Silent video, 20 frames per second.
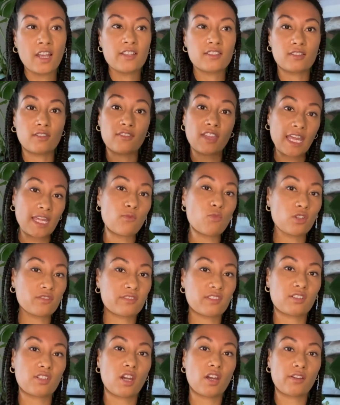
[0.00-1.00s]
So they want
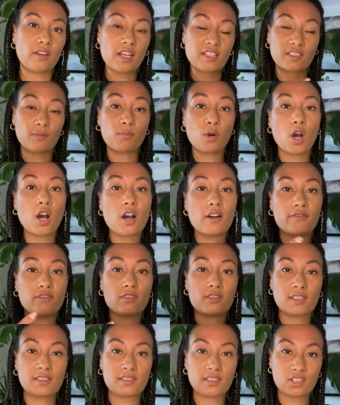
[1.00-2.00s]
to know, as a part of your
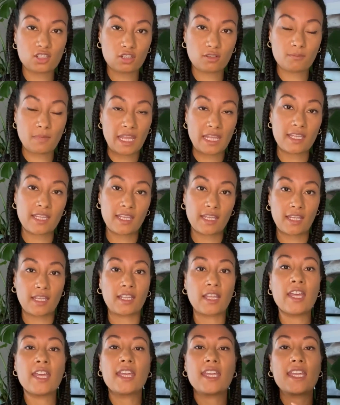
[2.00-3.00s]
decision making,